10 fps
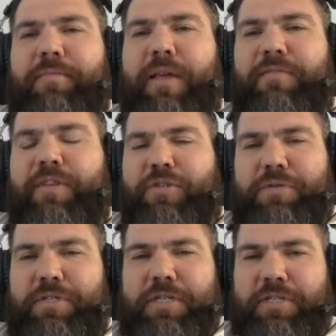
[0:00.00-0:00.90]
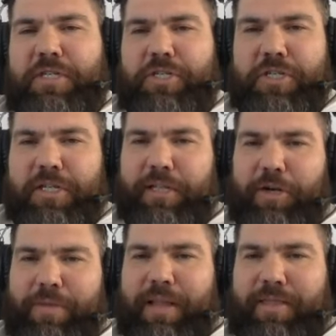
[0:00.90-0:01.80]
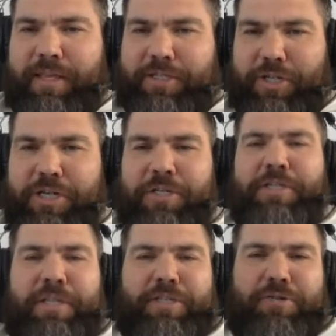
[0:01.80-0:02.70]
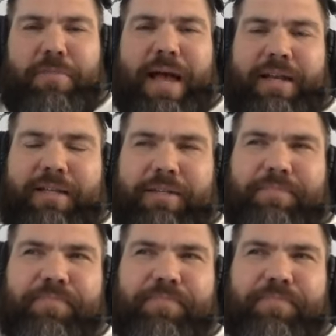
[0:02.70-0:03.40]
If he's resisting just a little bit, I think things dramatically.